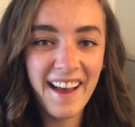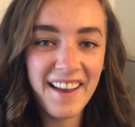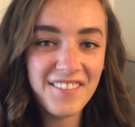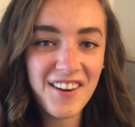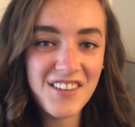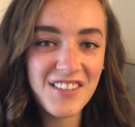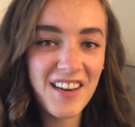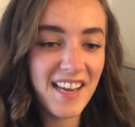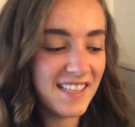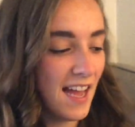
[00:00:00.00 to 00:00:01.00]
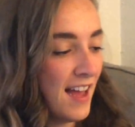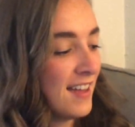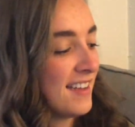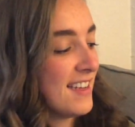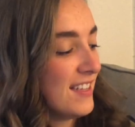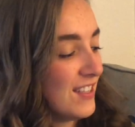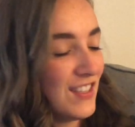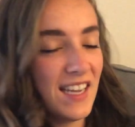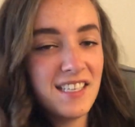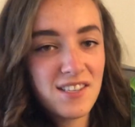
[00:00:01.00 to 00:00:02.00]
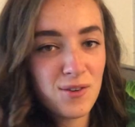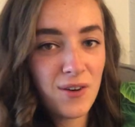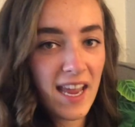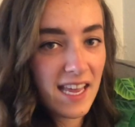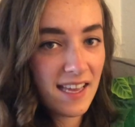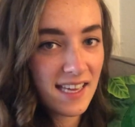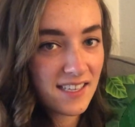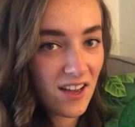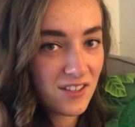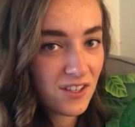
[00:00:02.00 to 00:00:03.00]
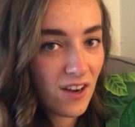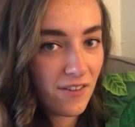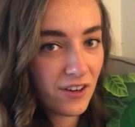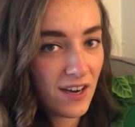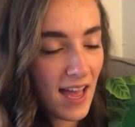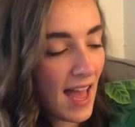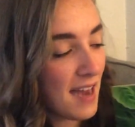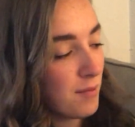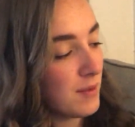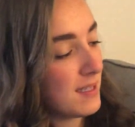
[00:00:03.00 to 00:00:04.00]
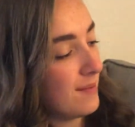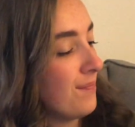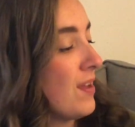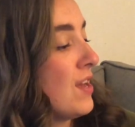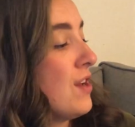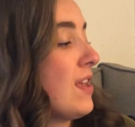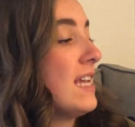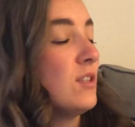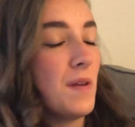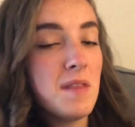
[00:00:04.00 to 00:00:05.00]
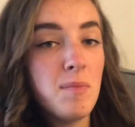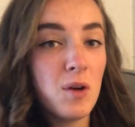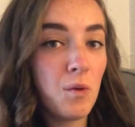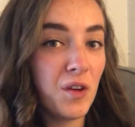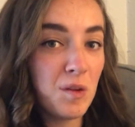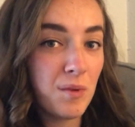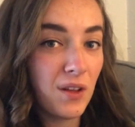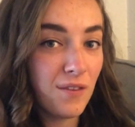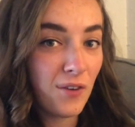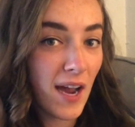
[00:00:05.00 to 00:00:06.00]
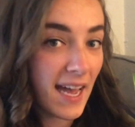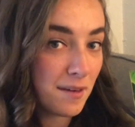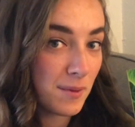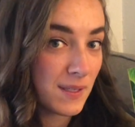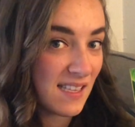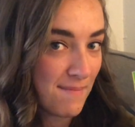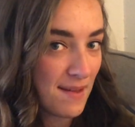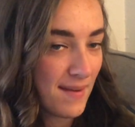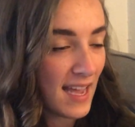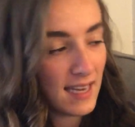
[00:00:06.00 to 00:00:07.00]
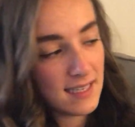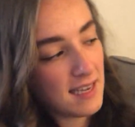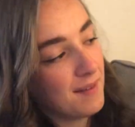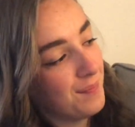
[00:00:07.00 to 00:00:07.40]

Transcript: Hi first grade! Today's story is Undercover Animals. Okay, so in the book we're going to be looking for animals that might be hiding.